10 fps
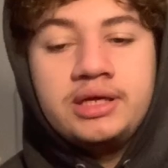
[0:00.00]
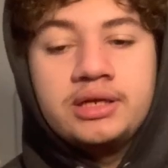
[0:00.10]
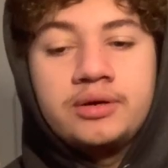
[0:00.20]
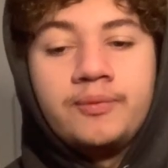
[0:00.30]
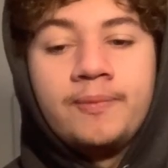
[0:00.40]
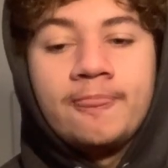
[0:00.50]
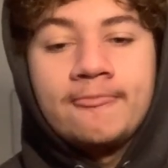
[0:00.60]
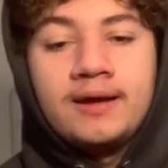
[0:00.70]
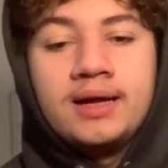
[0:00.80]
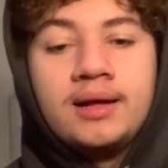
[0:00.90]

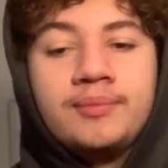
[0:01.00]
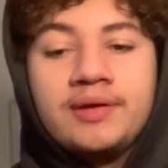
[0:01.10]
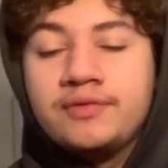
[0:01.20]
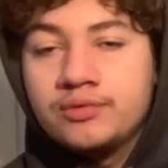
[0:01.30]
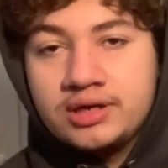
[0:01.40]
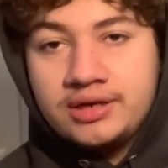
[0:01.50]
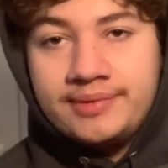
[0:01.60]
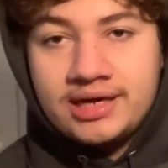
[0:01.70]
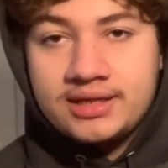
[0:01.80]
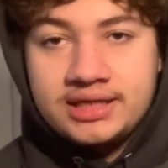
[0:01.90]
if you were to get a
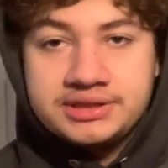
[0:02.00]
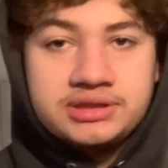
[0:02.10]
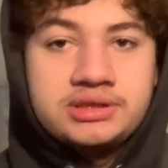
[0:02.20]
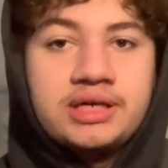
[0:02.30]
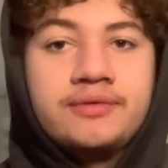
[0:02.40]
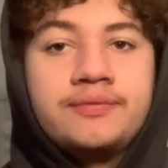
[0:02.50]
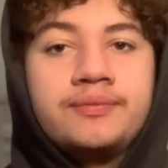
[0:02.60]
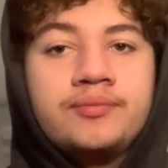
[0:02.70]
backlash and stuff.